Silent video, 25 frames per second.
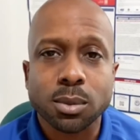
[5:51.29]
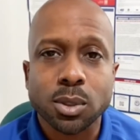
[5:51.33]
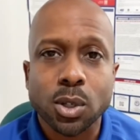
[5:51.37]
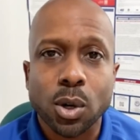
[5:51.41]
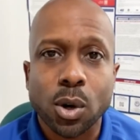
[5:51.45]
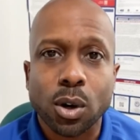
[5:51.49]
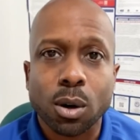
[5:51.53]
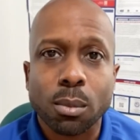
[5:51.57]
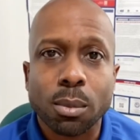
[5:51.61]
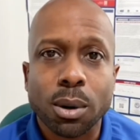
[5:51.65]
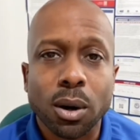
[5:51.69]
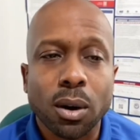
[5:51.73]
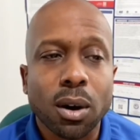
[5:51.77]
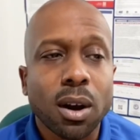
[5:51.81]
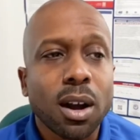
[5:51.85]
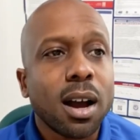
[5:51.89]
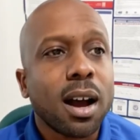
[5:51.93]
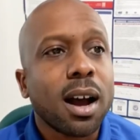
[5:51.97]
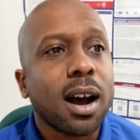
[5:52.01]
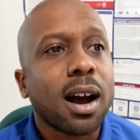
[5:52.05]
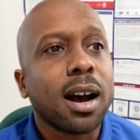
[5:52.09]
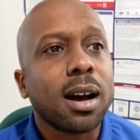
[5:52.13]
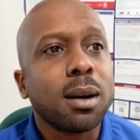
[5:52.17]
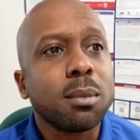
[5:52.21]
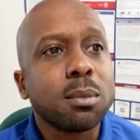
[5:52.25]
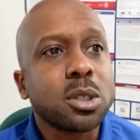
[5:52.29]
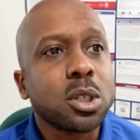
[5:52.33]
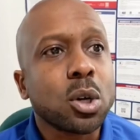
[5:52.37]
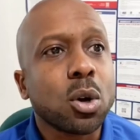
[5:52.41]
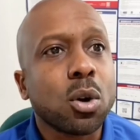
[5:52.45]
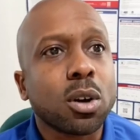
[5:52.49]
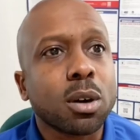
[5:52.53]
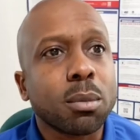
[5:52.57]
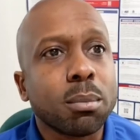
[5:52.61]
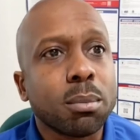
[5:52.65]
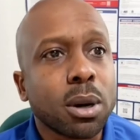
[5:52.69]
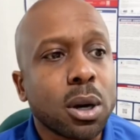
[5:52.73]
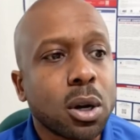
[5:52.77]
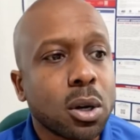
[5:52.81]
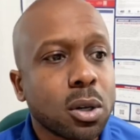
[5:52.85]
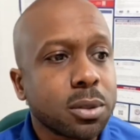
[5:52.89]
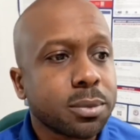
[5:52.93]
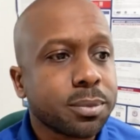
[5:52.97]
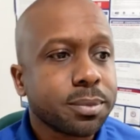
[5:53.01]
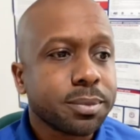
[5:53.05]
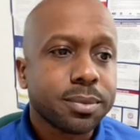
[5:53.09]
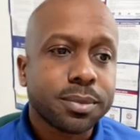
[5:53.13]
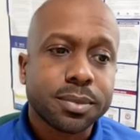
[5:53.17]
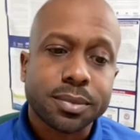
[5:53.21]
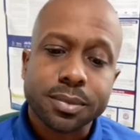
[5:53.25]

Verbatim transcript: talking about. I'm talking about